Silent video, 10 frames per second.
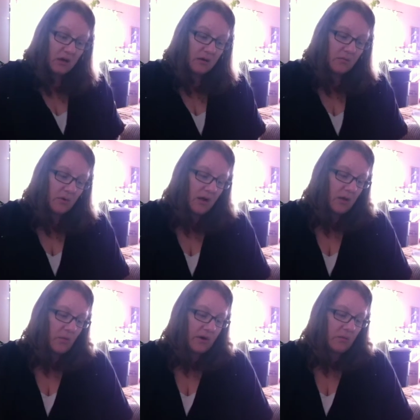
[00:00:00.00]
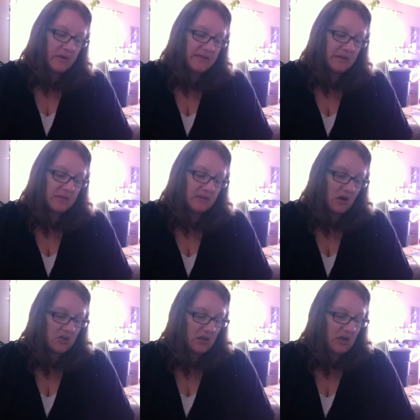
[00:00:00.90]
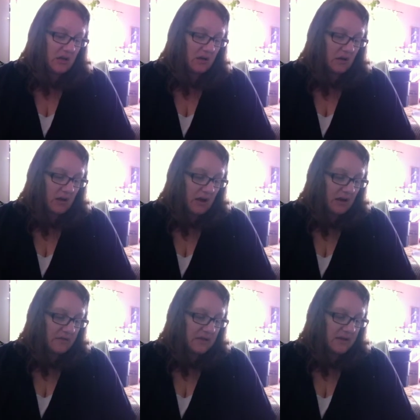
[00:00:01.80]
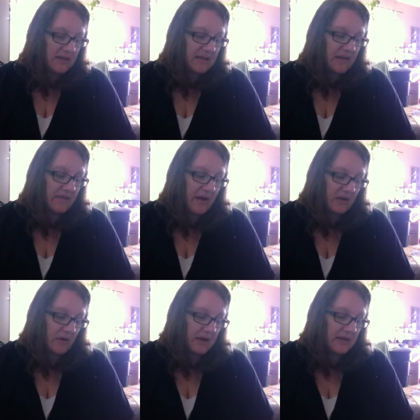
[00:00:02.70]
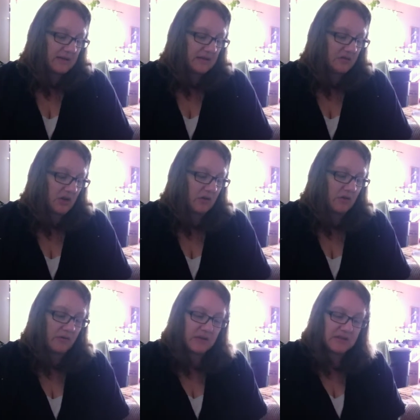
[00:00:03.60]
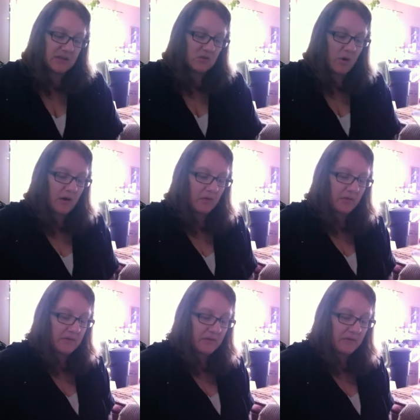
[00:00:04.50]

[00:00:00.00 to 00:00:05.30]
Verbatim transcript: Um, where can we see misogyny in our lives? How does it affect our ideas of gender? For instance, why are there